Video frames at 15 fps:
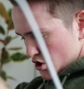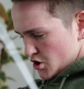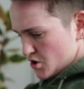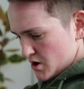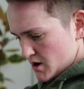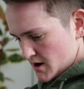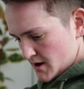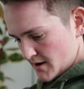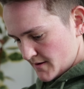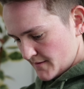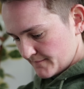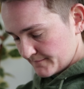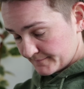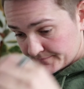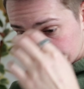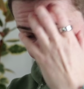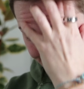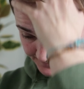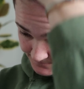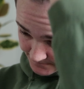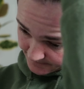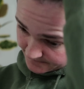also can't imagine having to
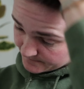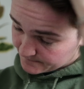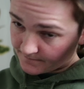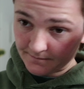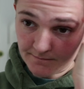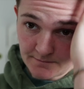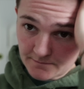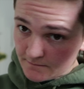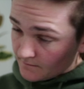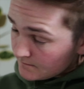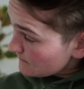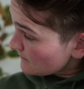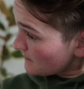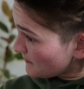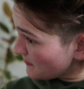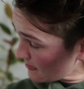face an office after coming out